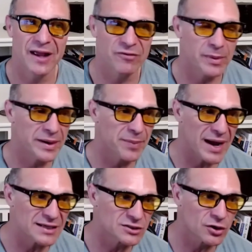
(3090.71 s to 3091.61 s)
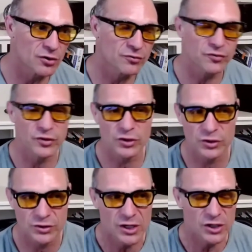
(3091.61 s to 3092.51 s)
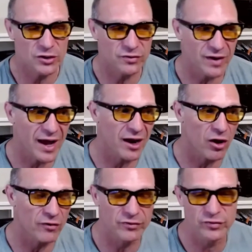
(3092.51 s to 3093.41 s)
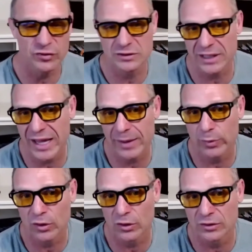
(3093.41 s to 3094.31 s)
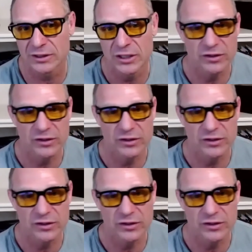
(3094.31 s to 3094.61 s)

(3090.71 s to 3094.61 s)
everybody buys their own food you've got all the foods labeled